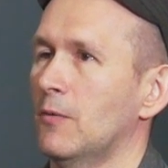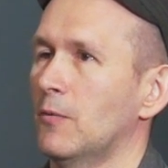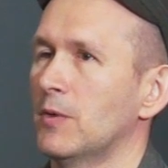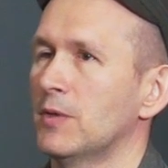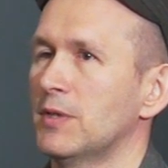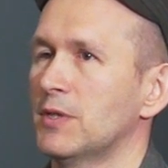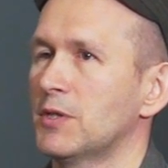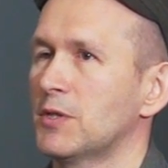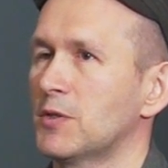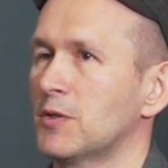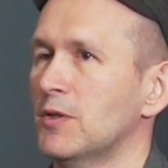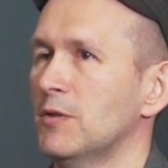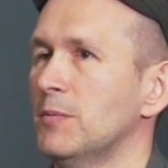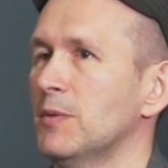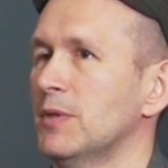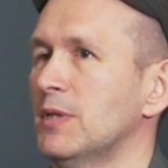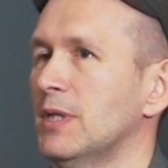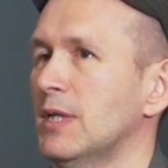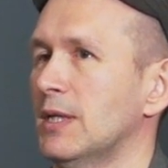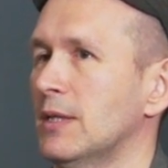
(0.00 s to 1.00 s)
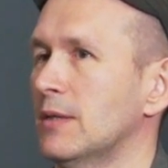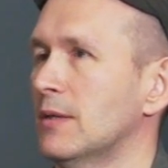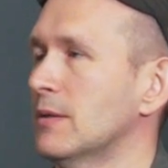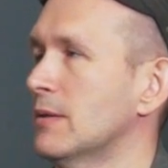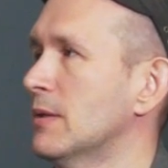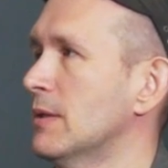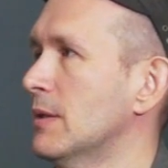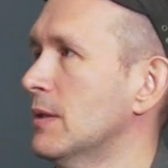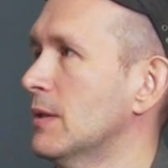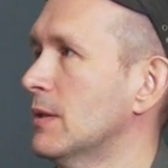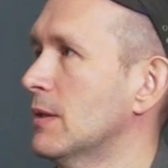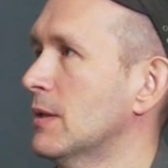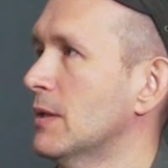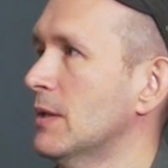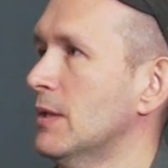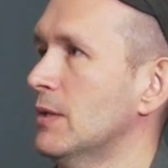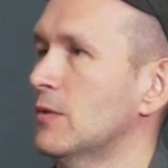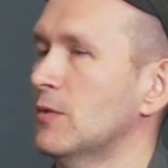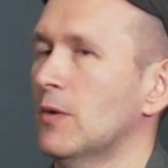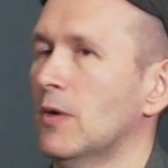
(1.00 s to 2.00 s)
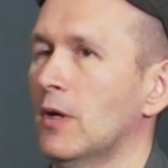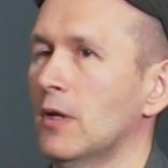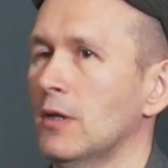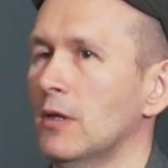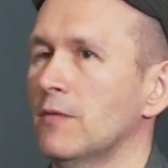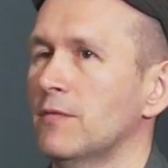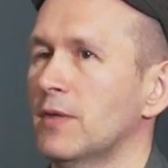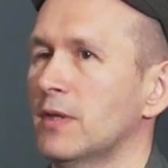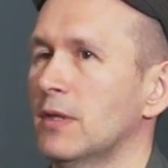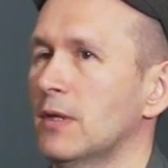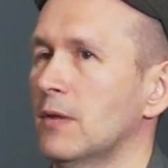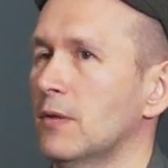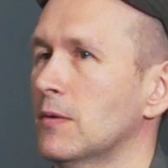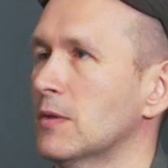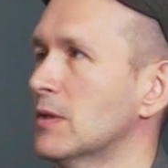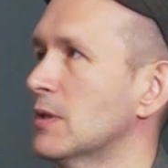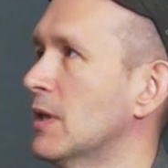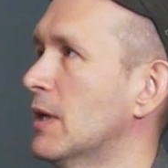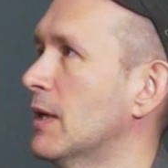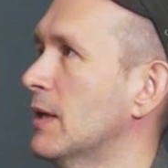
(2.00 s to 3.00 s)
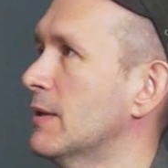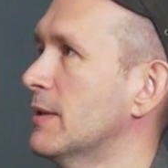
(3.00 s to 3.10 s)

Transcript: we distribute it to all of the nodes